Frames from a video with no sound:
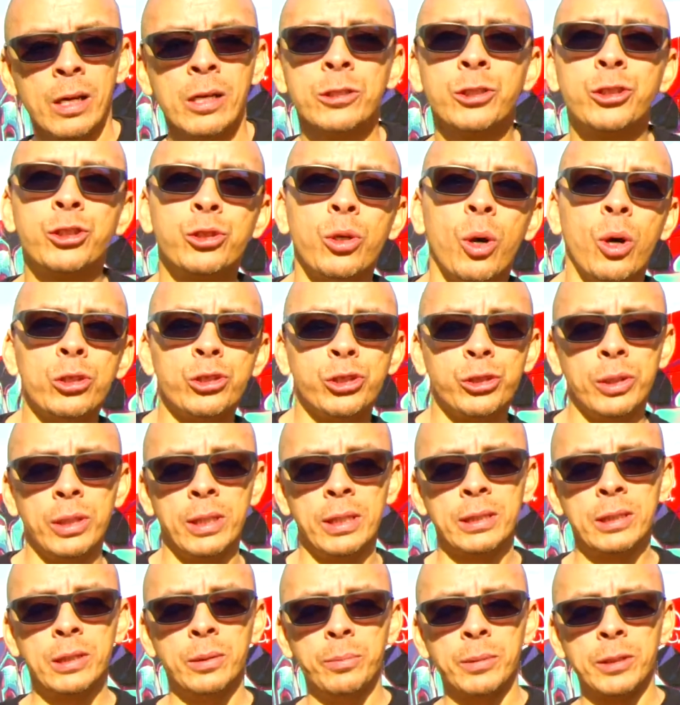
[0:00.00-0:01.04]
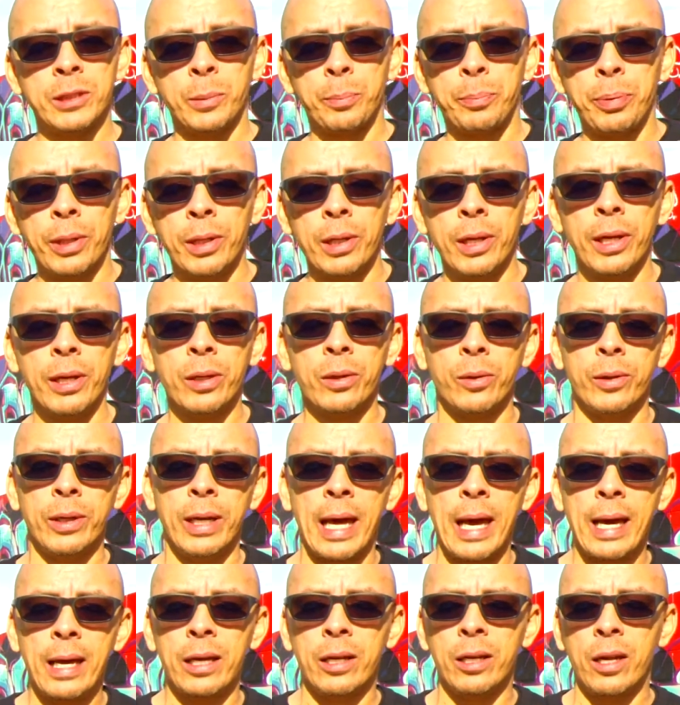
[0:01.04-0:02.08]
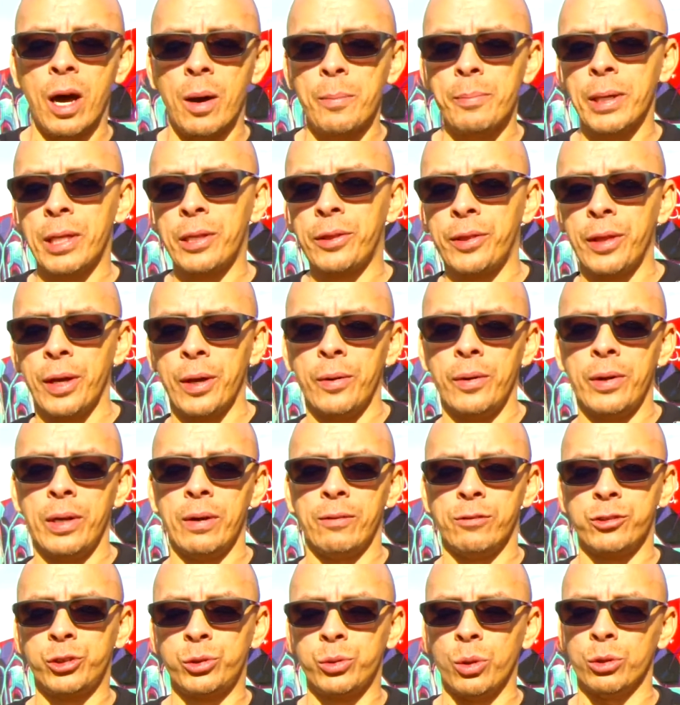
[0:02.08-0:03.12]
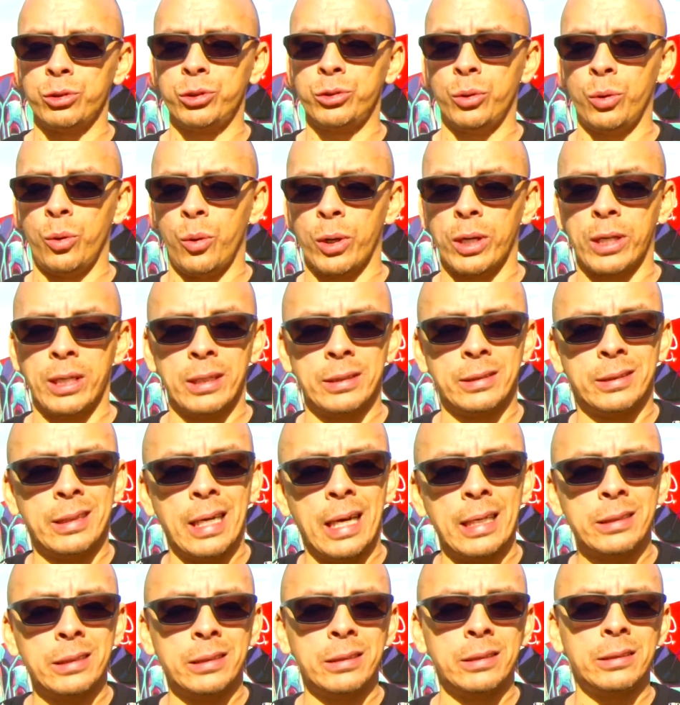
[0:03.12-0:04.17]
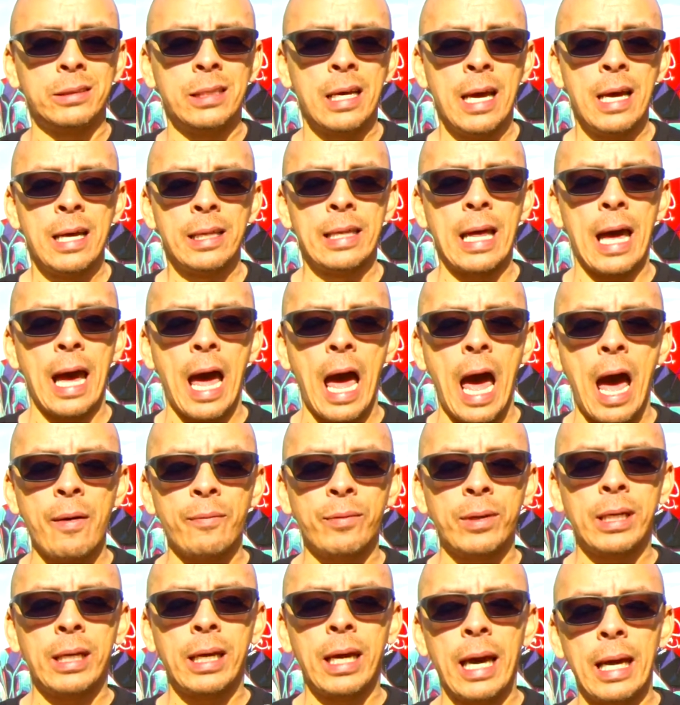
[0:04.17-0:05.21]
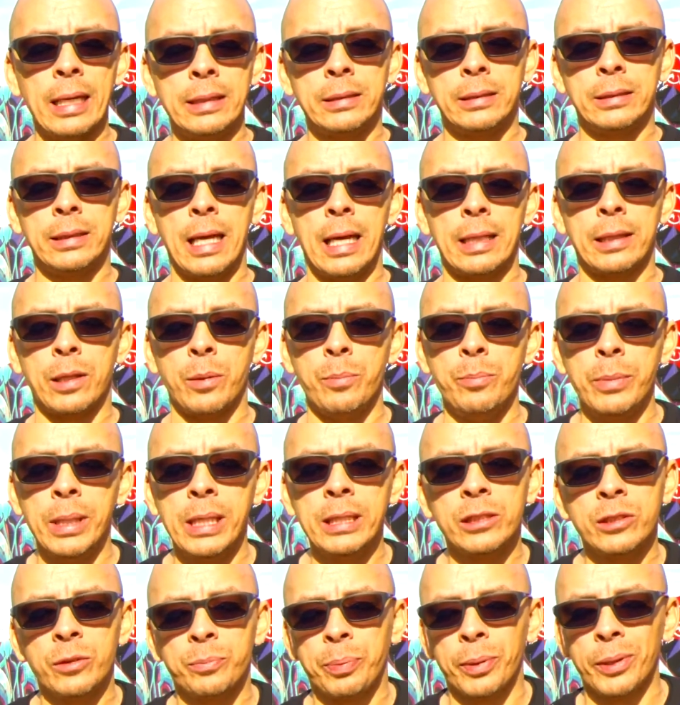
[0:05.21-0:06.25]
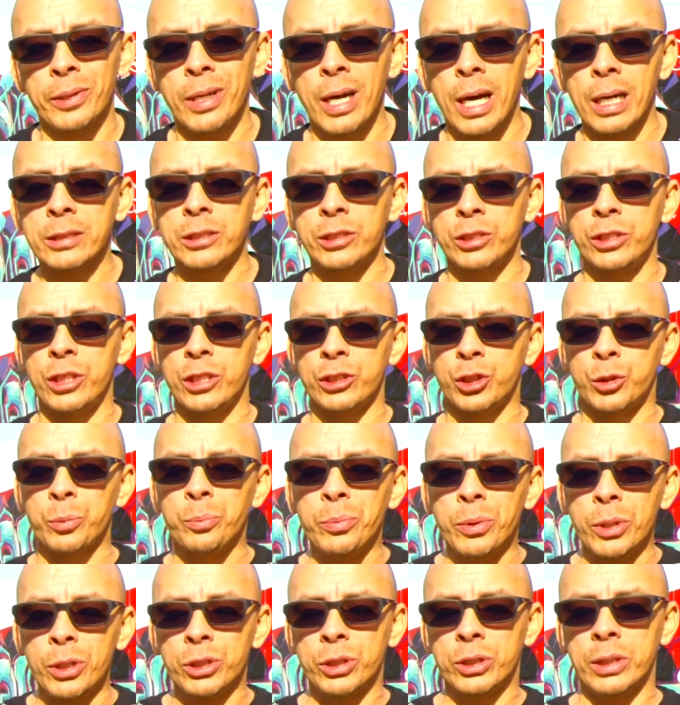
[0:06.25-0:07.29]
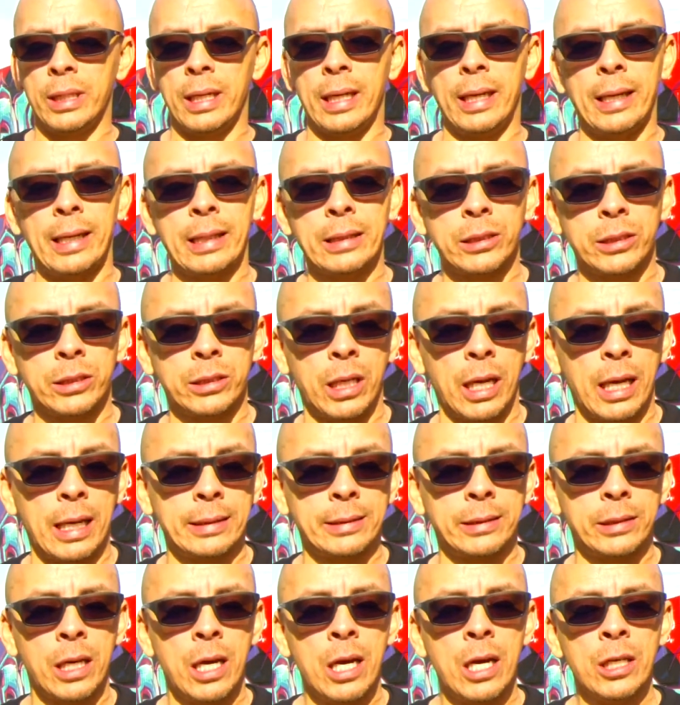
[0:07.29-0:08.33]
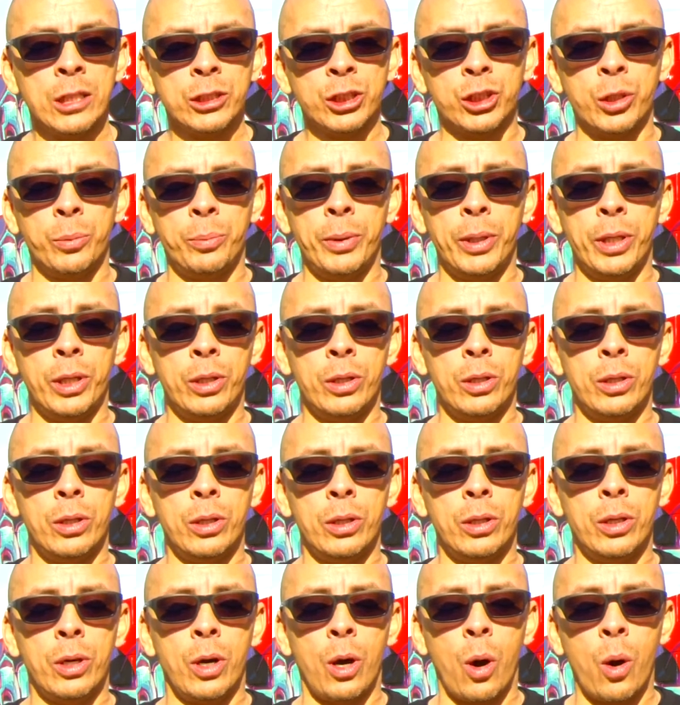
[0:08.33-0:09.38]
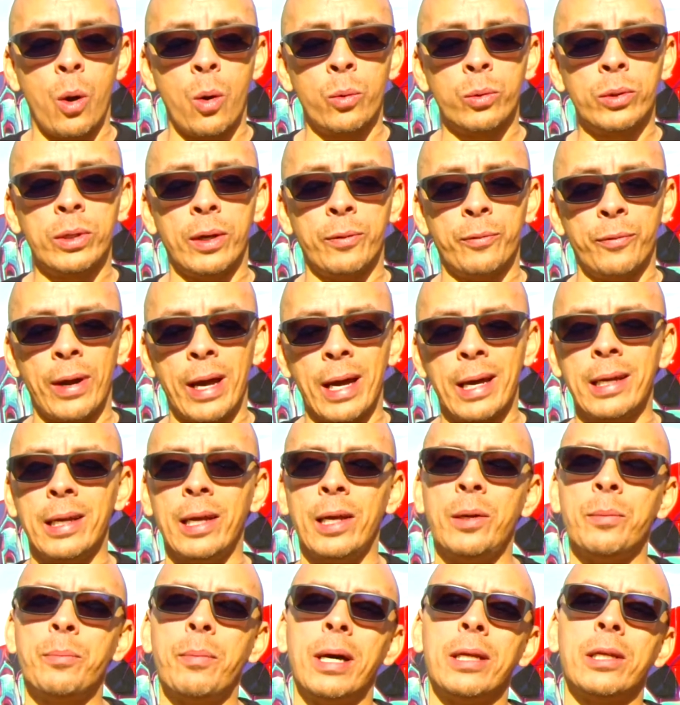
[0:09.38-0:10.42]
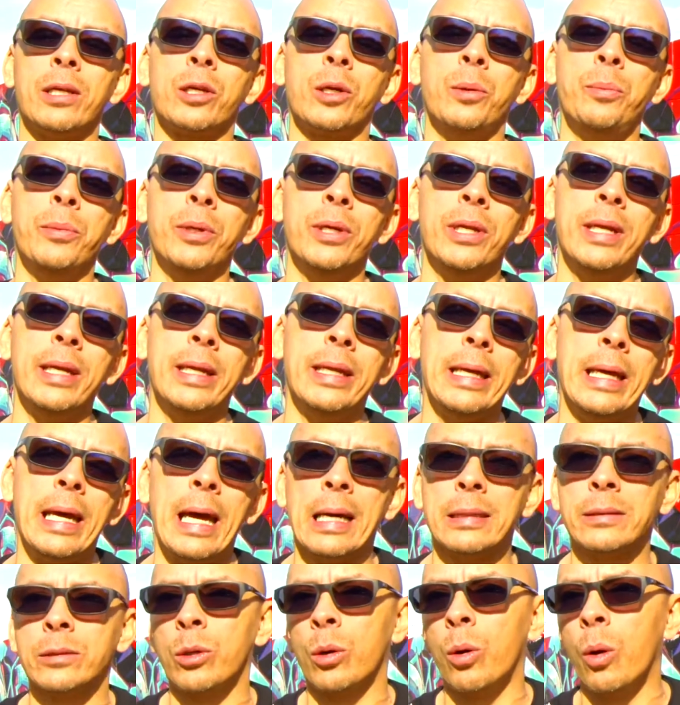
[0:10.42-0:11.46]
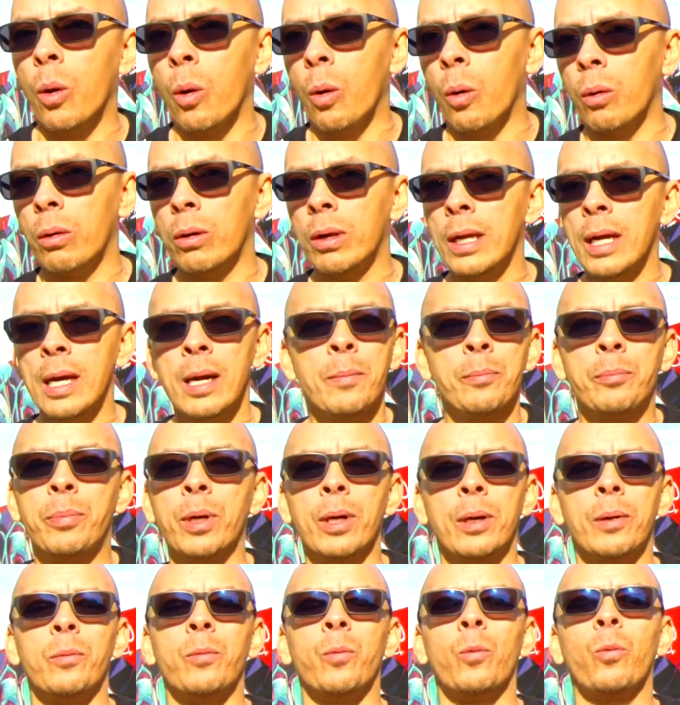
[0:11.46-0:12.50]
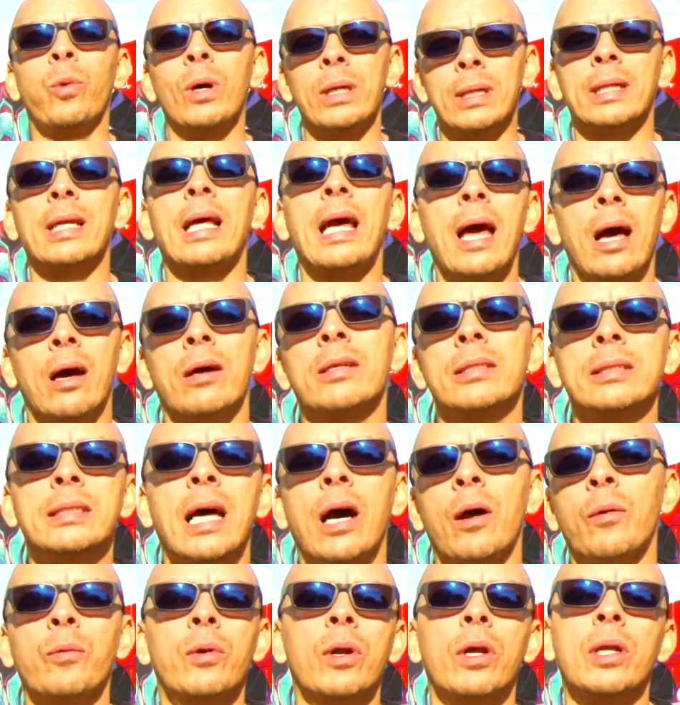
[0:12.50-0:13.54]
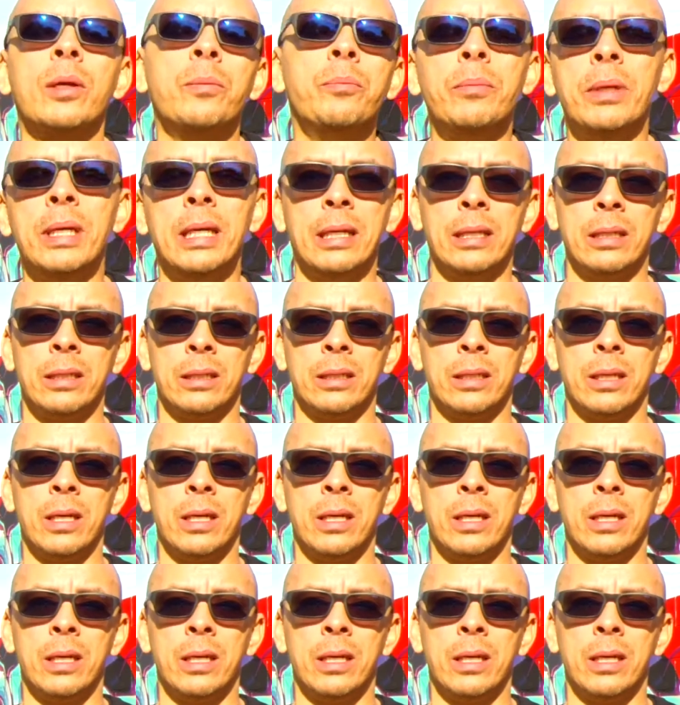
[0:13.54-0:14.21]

Socialism is a political and economic theory of social organizations that advocates that the means of production, distribution, and exchange should be owned and regulated by the community as a whole. But what the hell does that really mean?